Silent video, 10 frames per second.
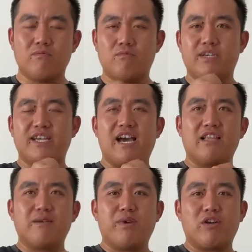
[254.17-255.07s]
with
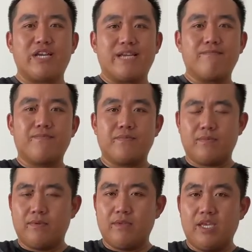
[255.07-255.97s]
Halle Berry.
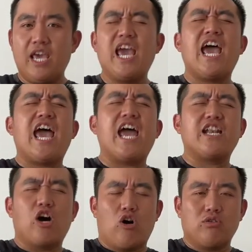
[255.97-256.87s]

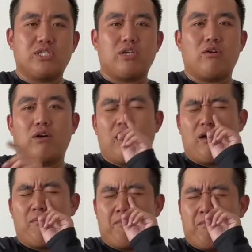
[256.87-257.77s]
And
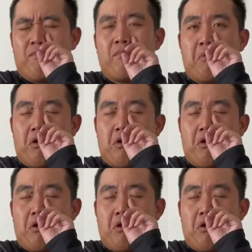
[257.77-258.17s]
also,